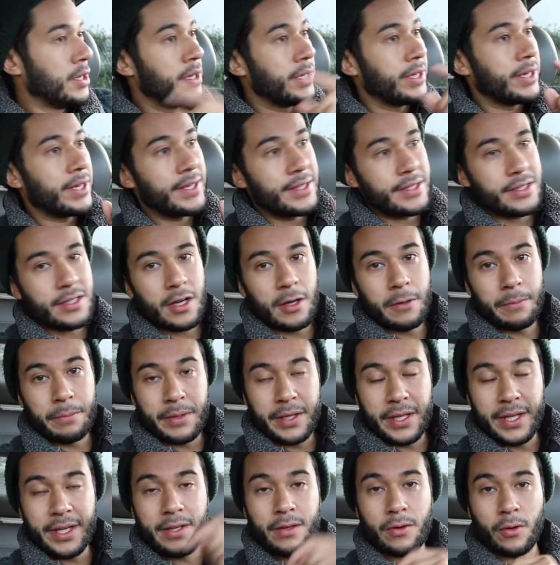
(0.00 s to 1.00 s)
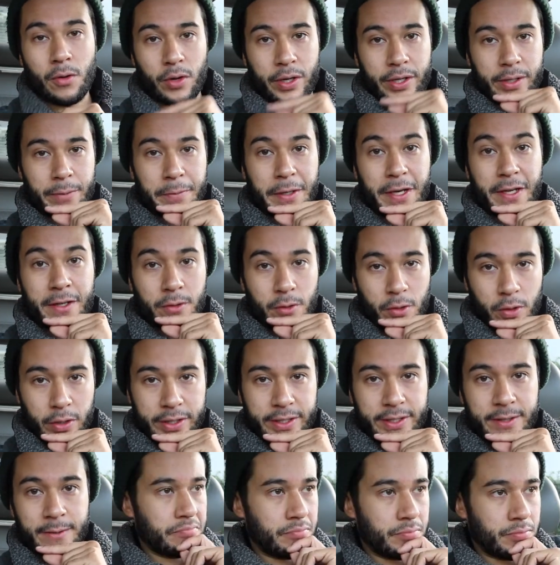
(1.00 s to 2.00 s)
He's up in or- Bend,
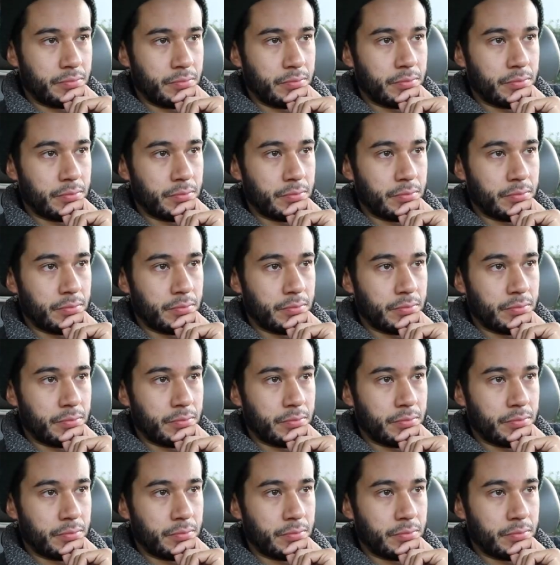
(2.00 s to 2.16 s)
Oregon.